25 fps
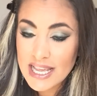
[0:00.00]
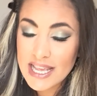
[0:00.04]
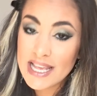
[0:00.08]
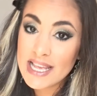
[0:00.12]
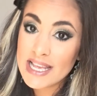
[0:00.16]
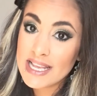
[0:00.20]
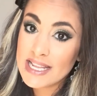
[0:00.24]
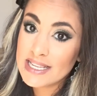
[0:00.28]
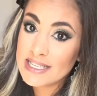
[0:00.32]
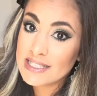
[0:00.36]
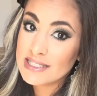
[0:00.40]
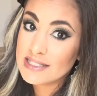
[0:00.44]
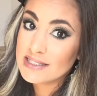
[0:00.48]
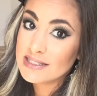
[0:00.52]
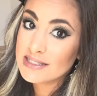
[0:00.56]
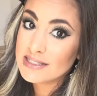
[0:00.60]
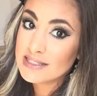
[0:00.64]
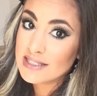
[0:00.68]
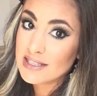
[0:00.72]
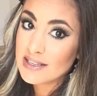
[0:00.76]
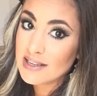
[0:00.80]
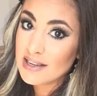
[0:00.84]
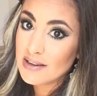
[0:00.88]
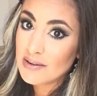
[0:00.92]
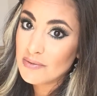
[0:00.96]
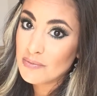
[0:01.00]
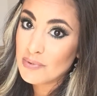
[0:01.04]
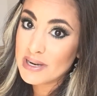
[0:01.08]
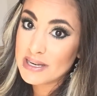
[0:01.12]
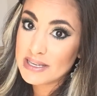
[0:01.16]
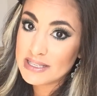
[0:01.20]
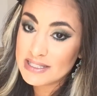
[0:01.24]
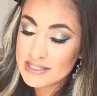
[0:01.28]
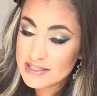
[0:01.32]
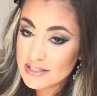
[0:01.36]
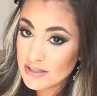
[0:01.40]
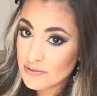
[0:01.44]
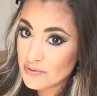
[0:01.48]
and
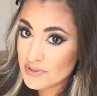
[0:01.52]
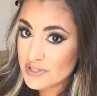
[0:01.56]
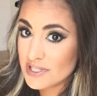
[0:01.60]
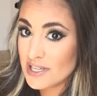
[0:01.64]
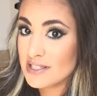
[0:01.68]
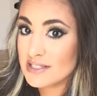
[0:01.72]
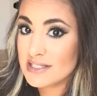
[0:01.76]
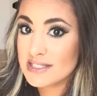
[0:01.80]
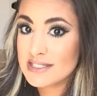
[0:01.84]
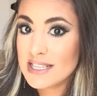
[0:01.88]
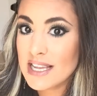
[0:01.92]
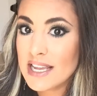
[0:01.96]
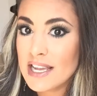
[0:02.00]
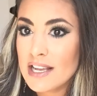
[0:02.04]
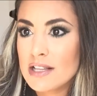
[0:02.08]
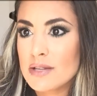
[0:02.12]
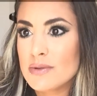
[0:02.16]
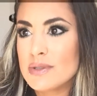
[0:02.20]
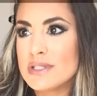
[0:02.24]
when stuff was on sale,